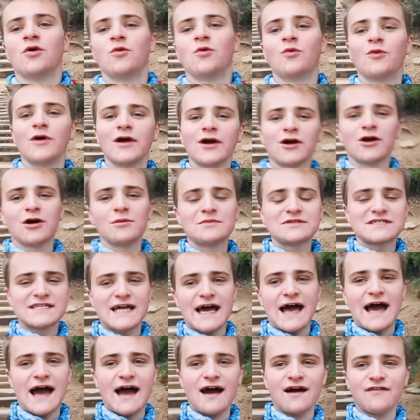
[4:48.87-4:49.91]
We are almost a
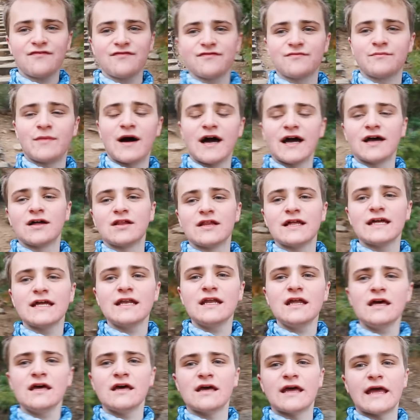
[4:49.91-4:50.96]
half mile
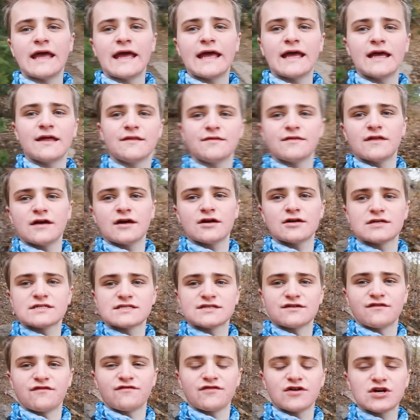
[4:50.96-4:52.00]
in, and there is
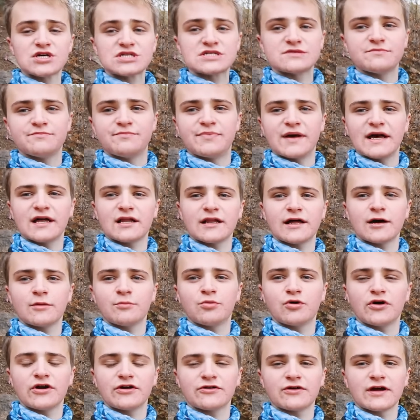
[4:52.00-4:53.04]
the first Bailout
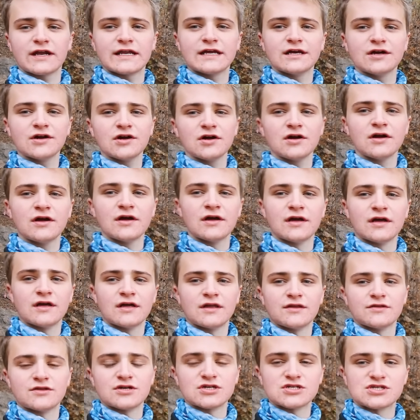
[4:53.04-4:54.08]
Point right here.
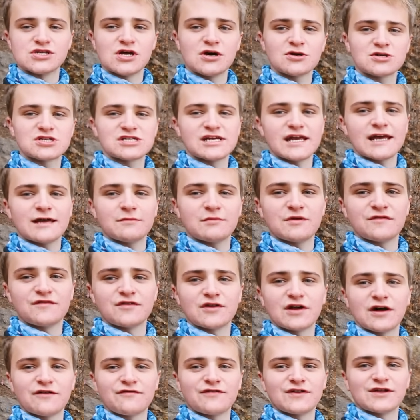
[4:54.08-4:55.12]
There's no shame if you're
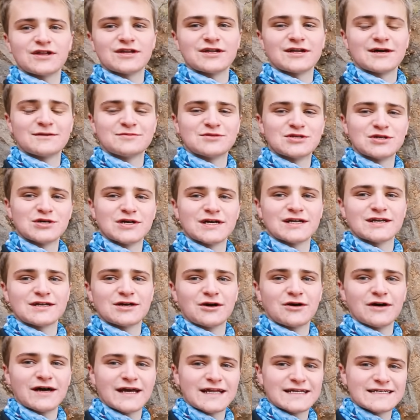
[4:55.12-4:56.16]
not feeling up to it.
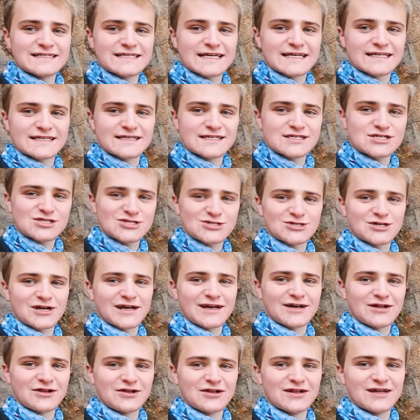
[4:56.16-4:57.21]
Go ahead and take this
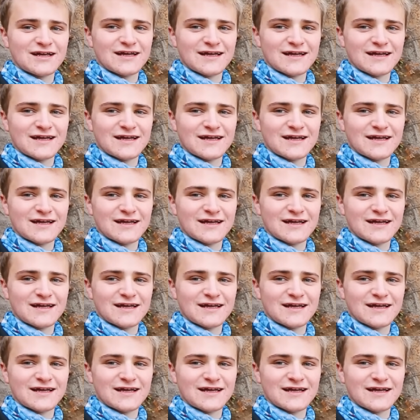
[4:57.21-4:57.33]
trail.